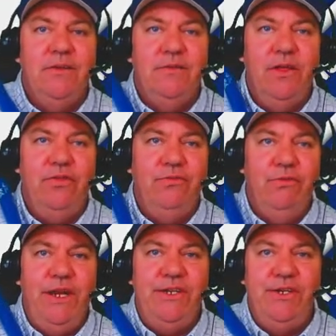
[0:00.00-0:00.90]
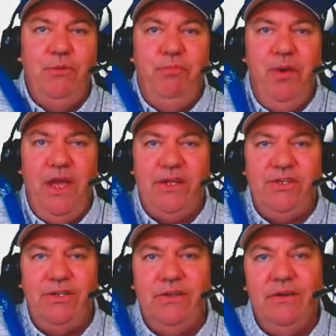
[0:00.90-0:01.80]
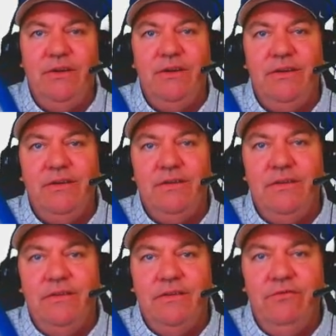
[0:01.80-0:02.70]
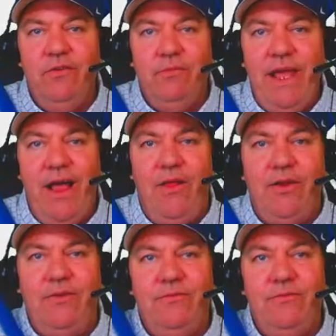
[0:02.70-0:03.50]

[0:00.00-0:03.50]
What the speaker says: The 3-2 pitch from Gallen